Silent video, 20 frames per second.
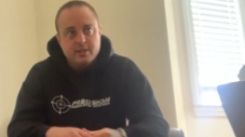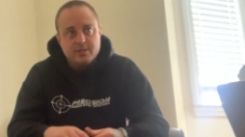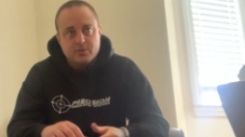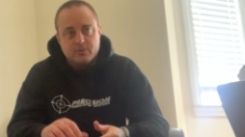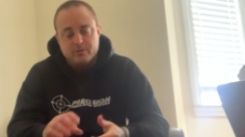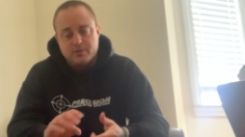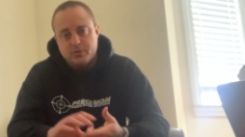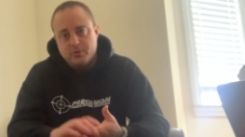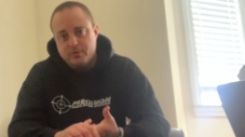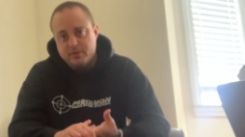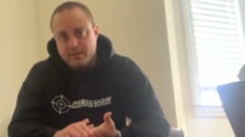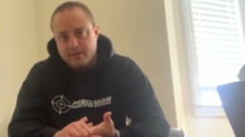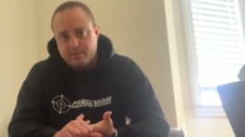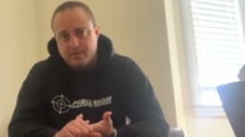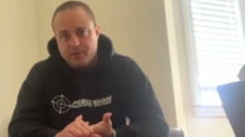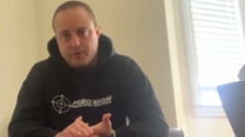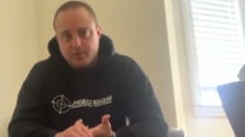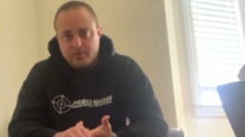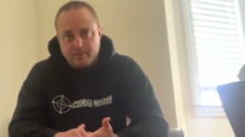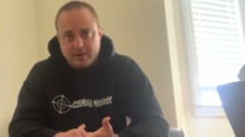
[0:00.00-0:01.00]
So on Tuesday, I'm
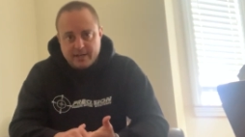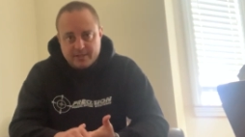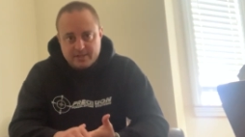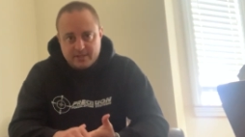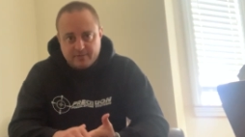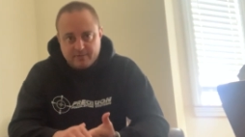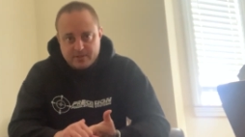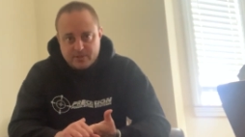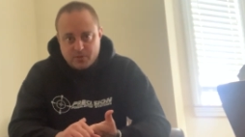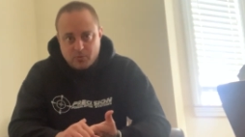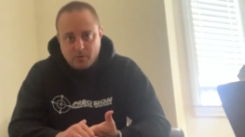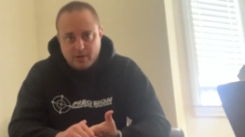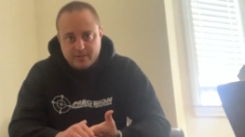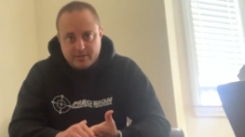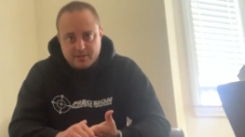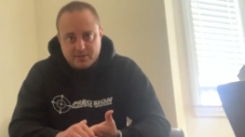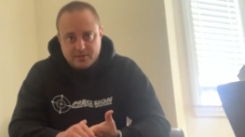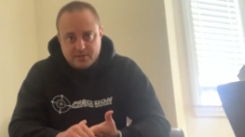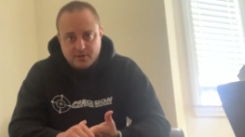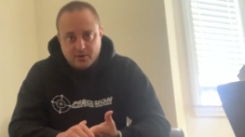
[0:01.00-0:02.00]
gonna do a max effort
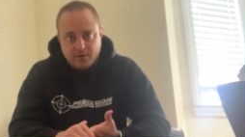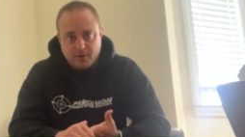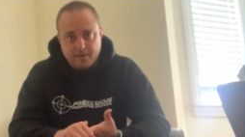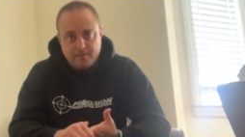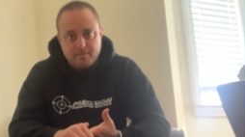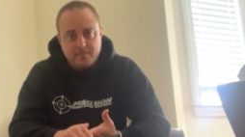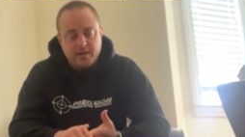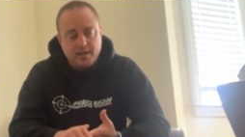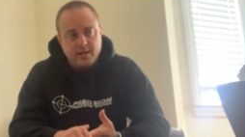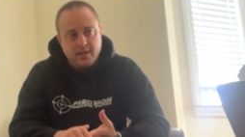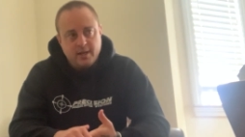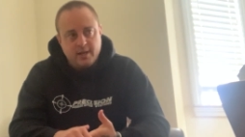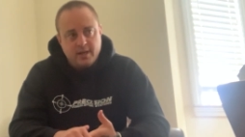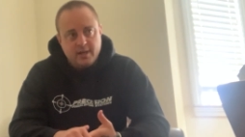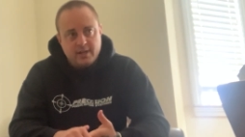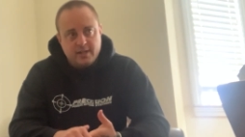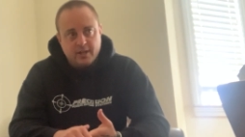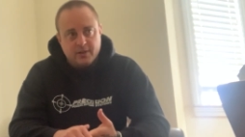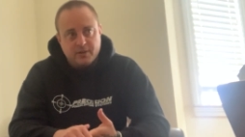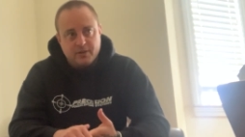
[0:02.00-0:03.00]
squat to start.
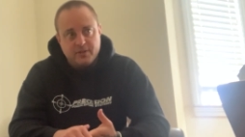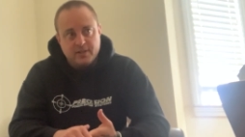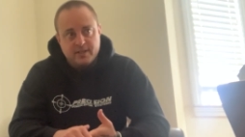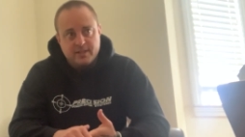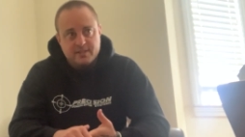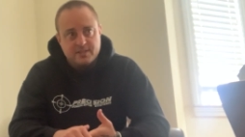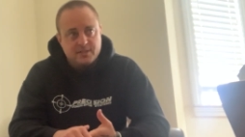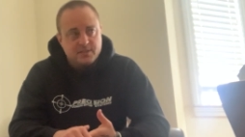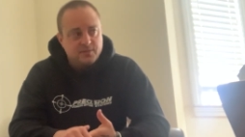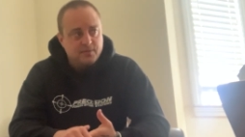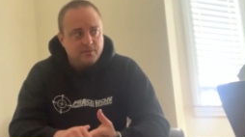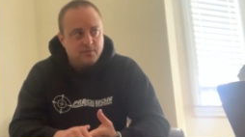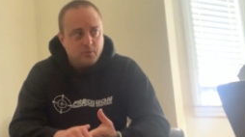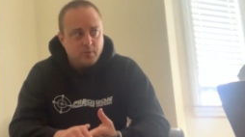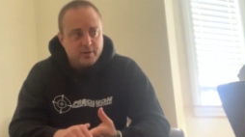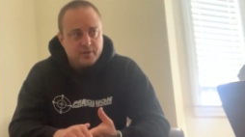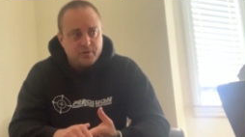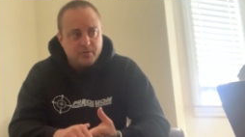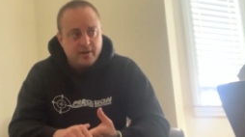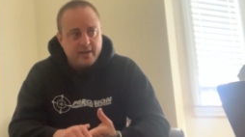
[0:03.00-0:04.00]
Now, the thing is if
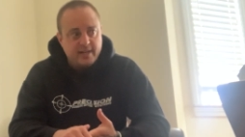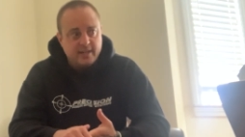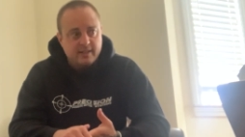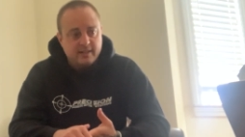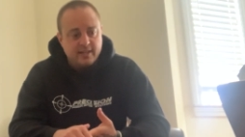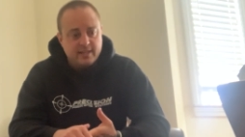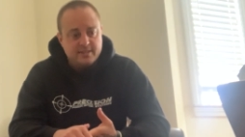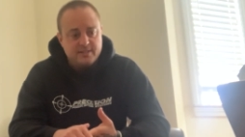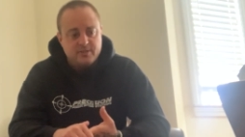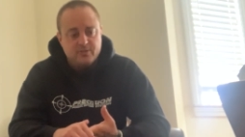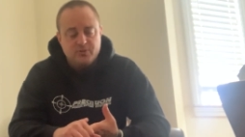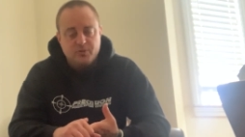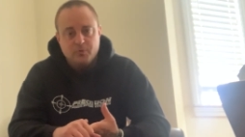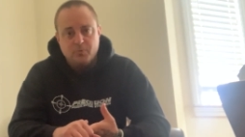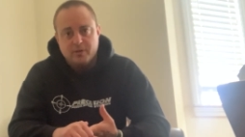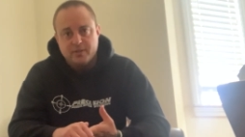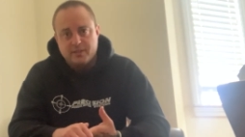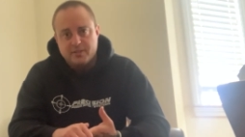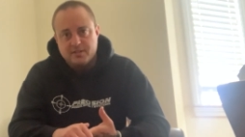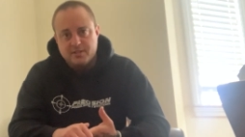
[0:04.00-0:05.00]
we're training less, you do
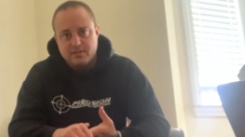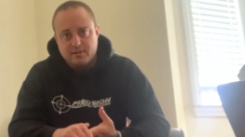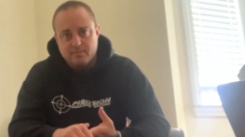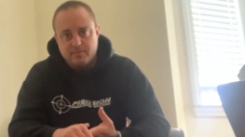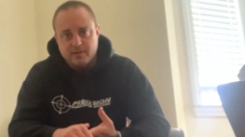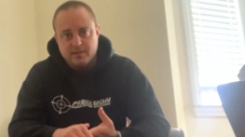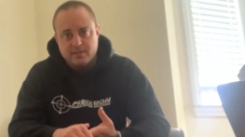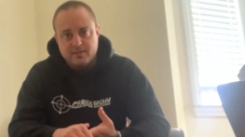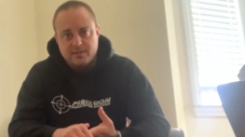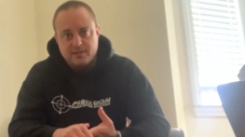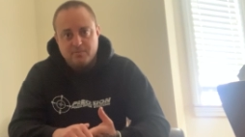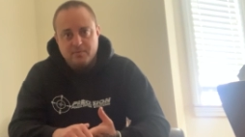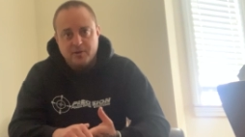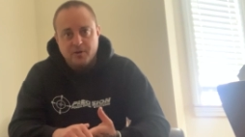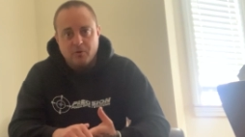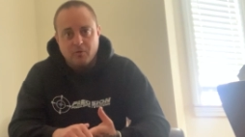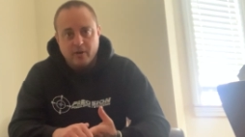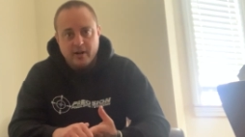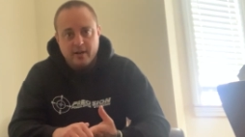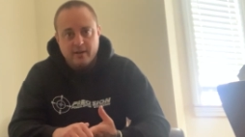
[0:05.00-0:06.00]
want the stimulus to be
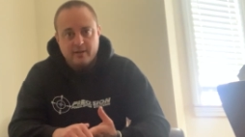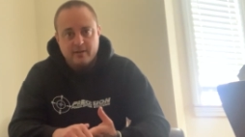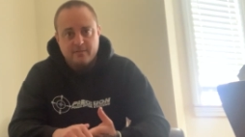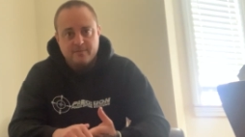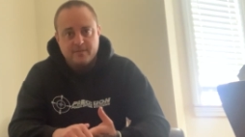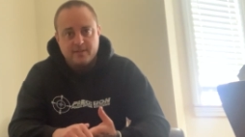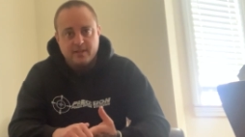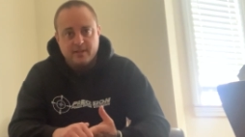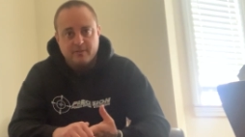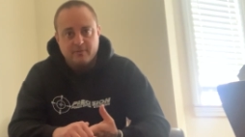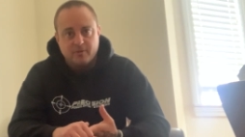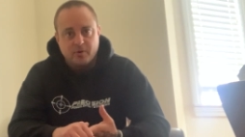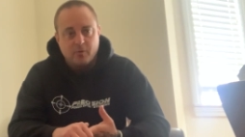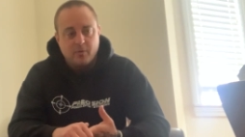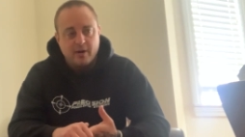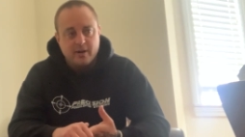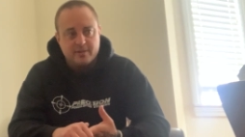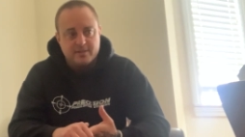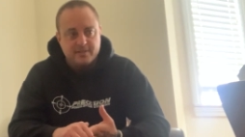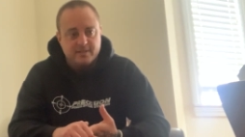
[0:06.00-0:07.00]
great enough that it
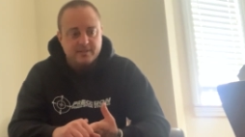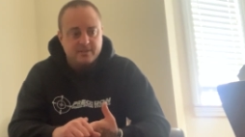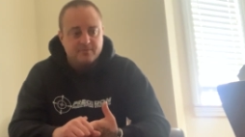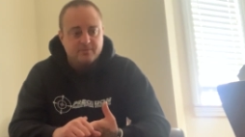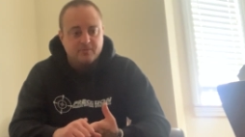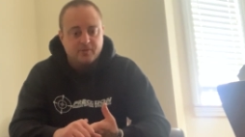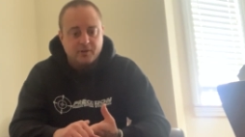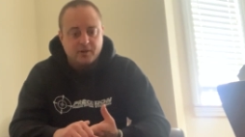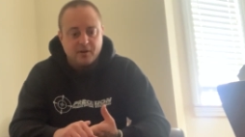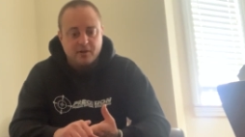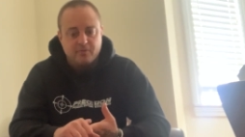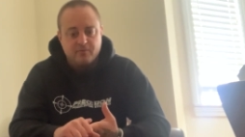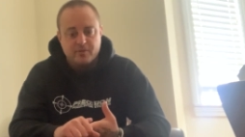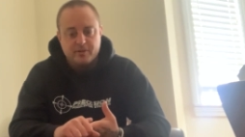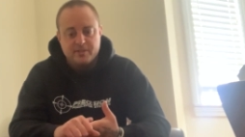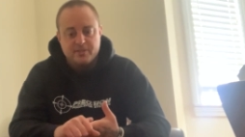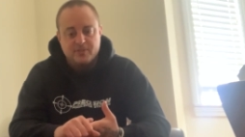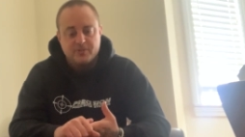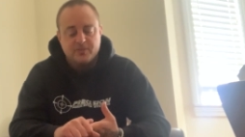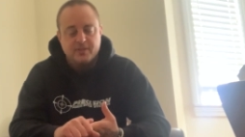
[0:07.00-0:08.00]
requires enough
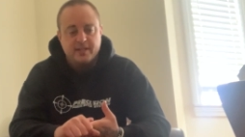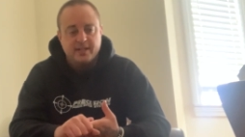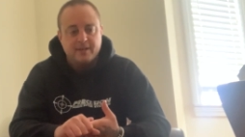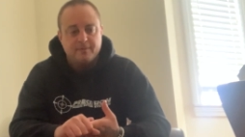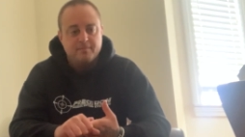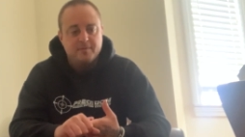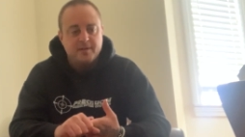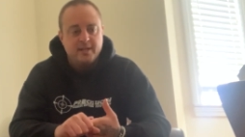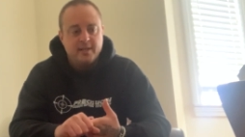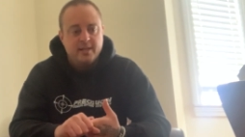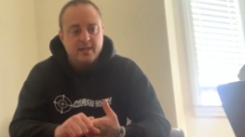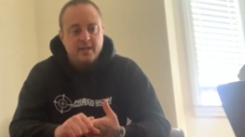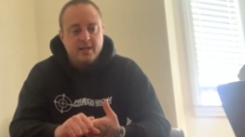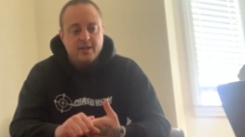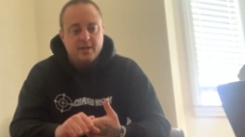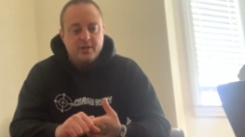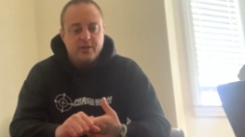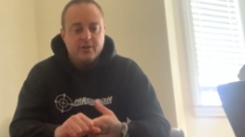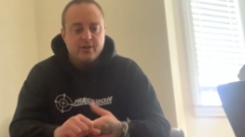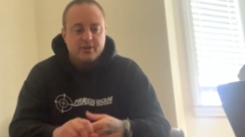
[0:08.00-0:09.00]
recovery so that
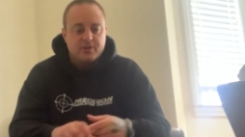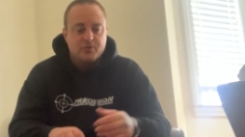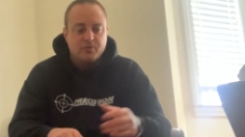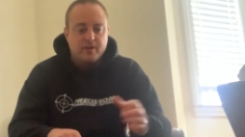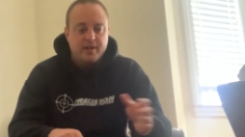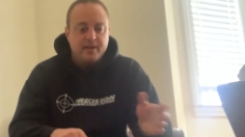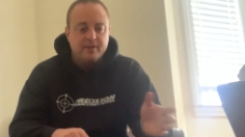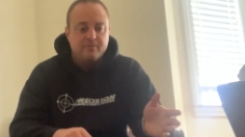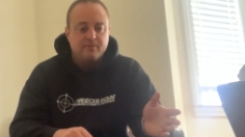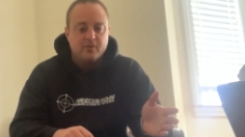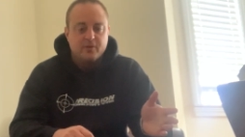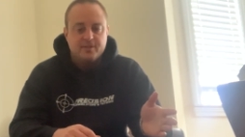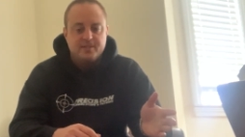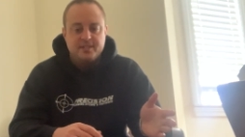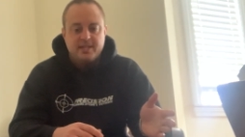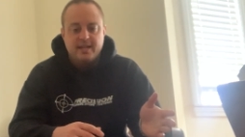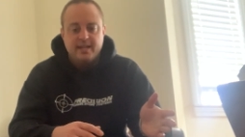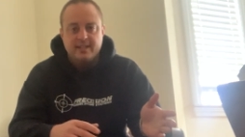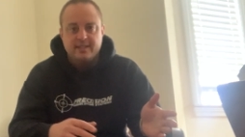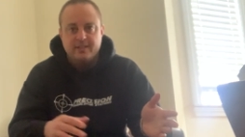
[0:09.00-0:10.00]
you're not training for a
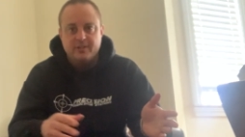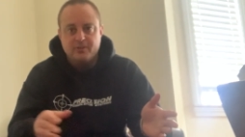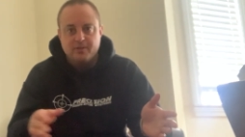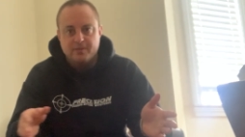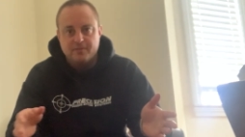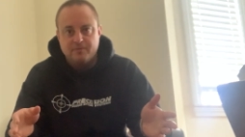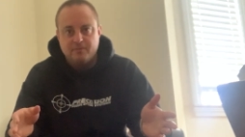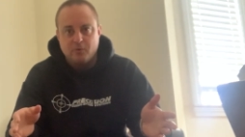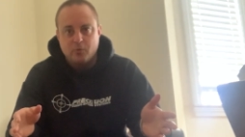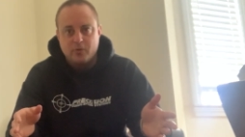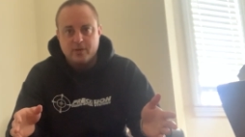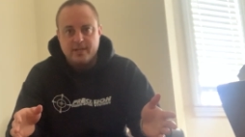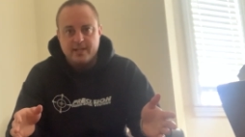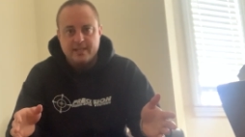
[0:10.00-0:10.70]
day and then you have 4